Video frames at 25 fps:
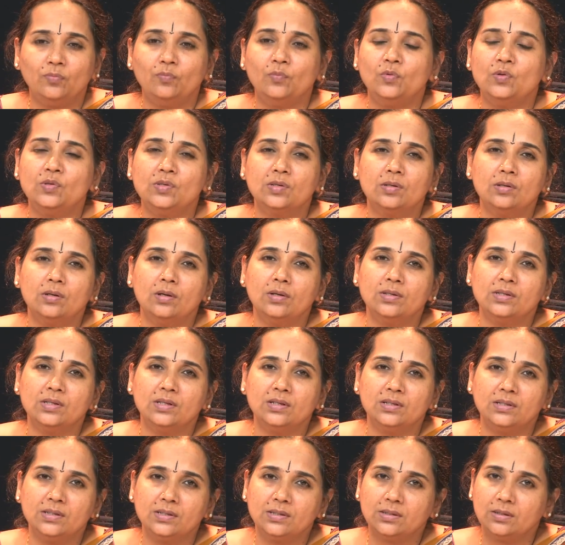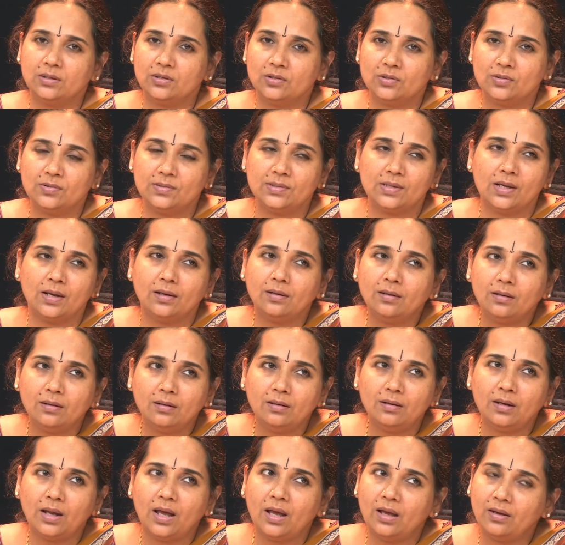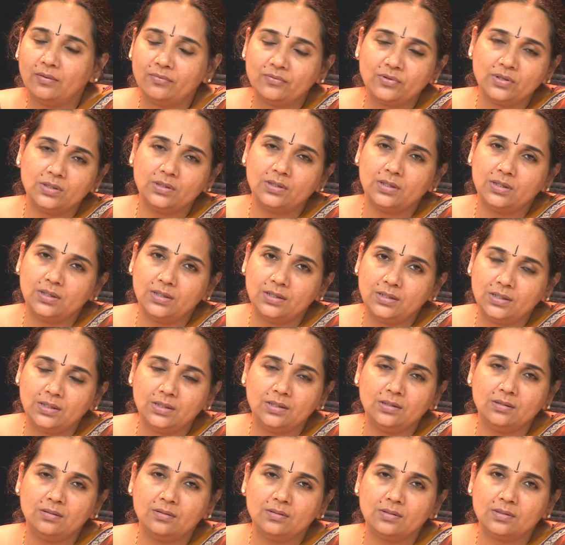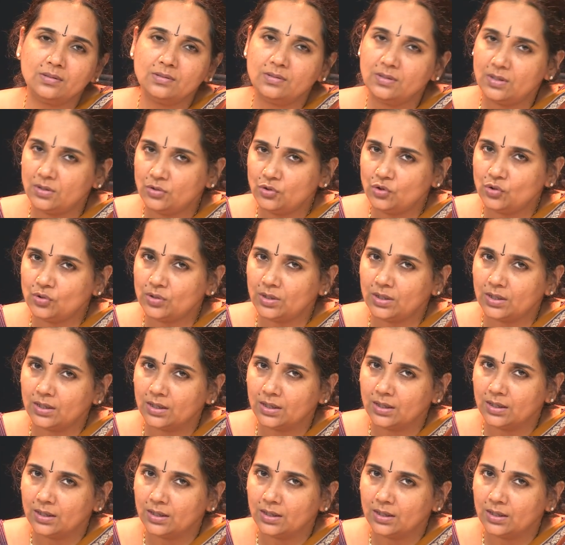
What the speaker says: musicological discussions until after the 18th century.